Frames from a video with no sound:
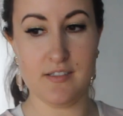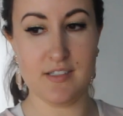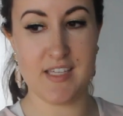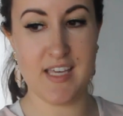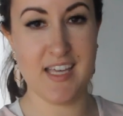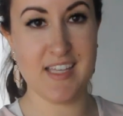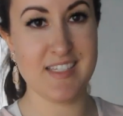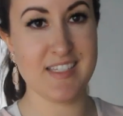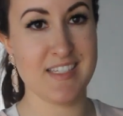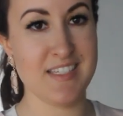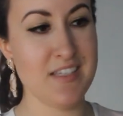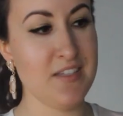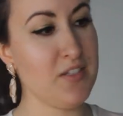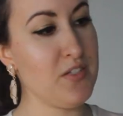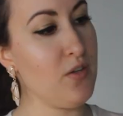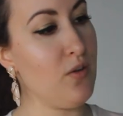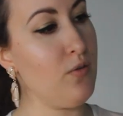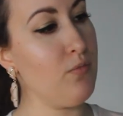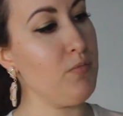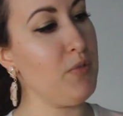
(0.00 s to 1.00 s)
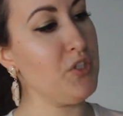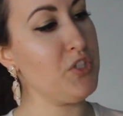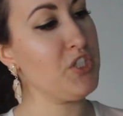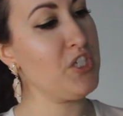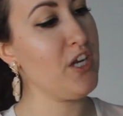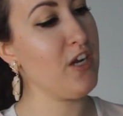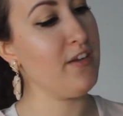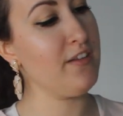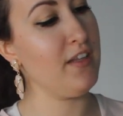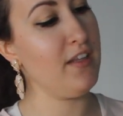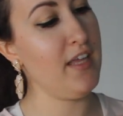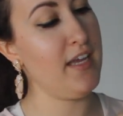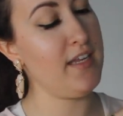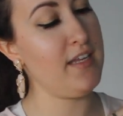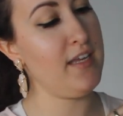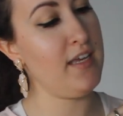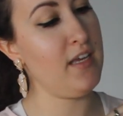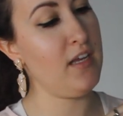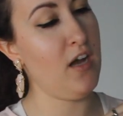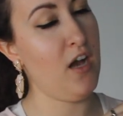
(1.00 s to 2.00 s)
Can see so much here in
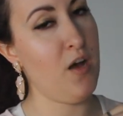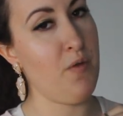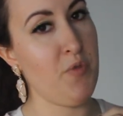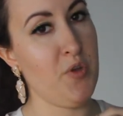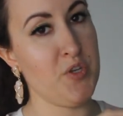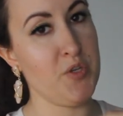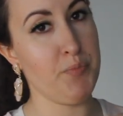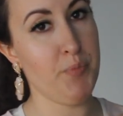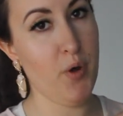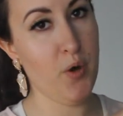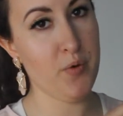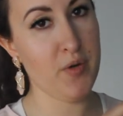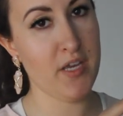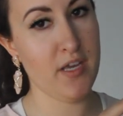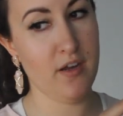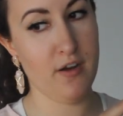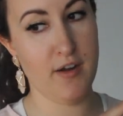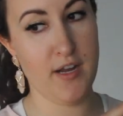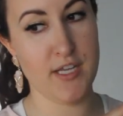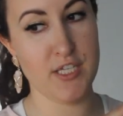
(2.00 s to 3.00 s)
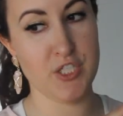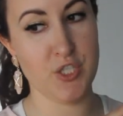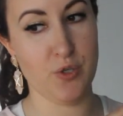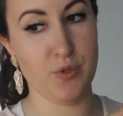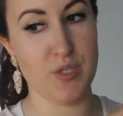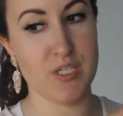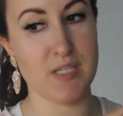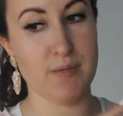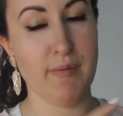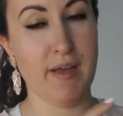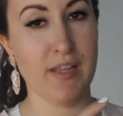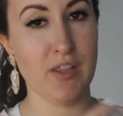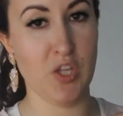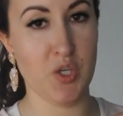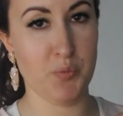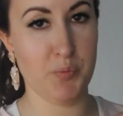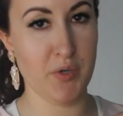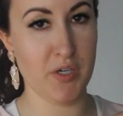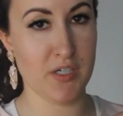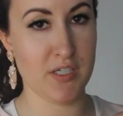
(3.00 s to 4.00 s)
lighting. Uh, there's a bow here. I showed this in my
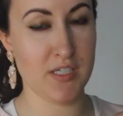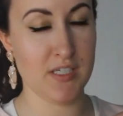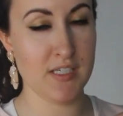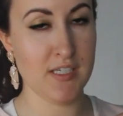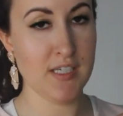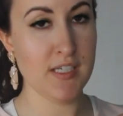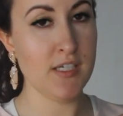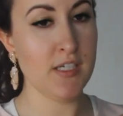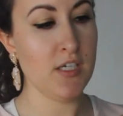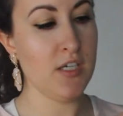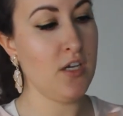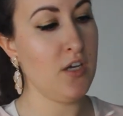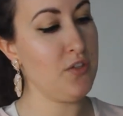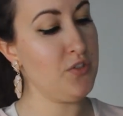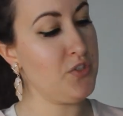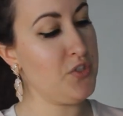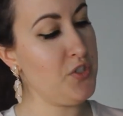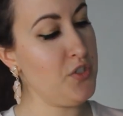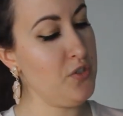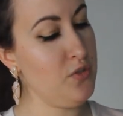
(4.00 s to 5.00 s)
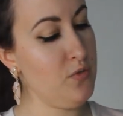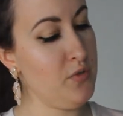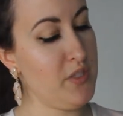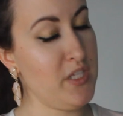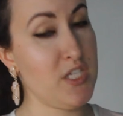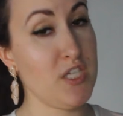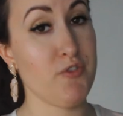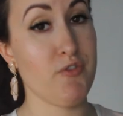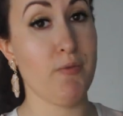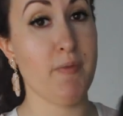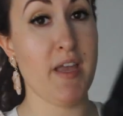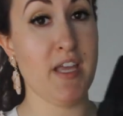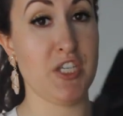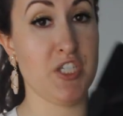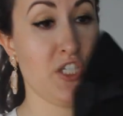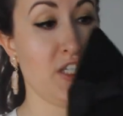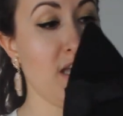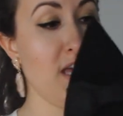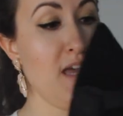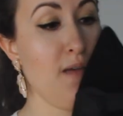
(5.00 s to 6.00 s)
lookbook too. This is from
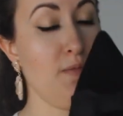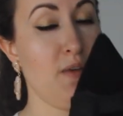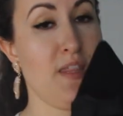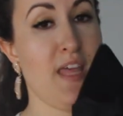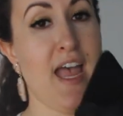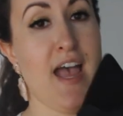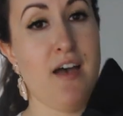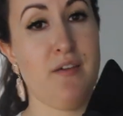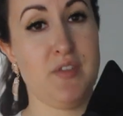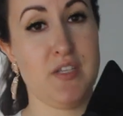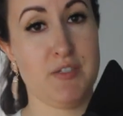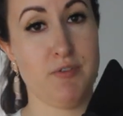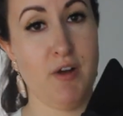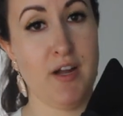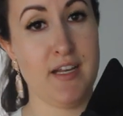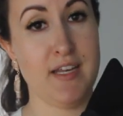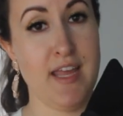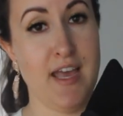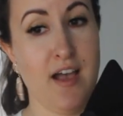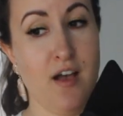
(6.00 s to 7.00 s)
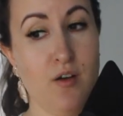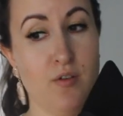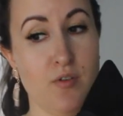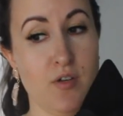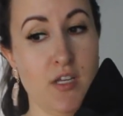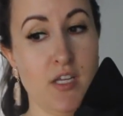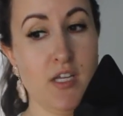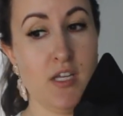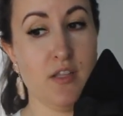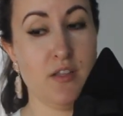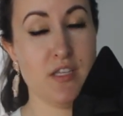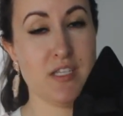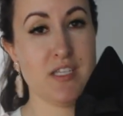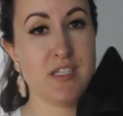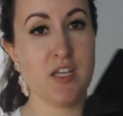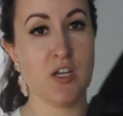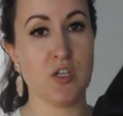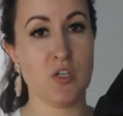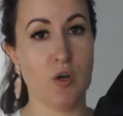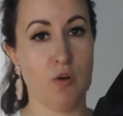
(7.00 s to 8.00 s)
H&M and they have this right now. This
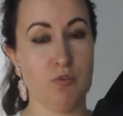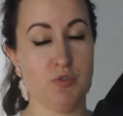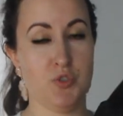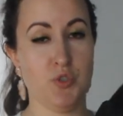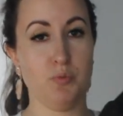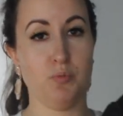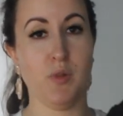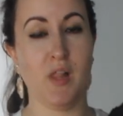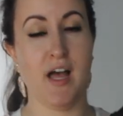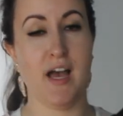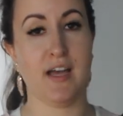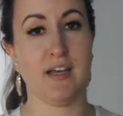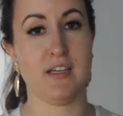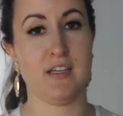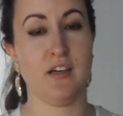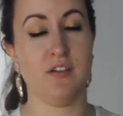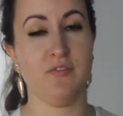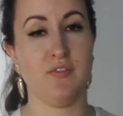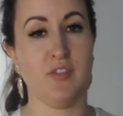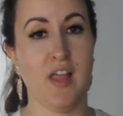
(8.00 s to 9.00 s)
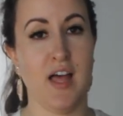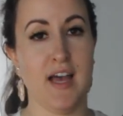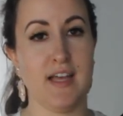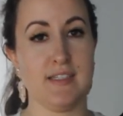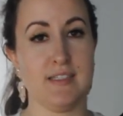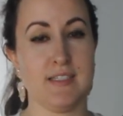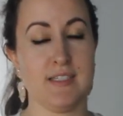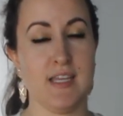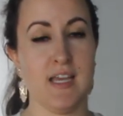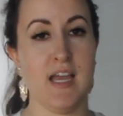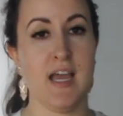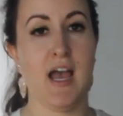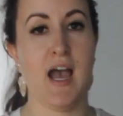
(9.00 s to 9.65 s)
is a go-to black flat.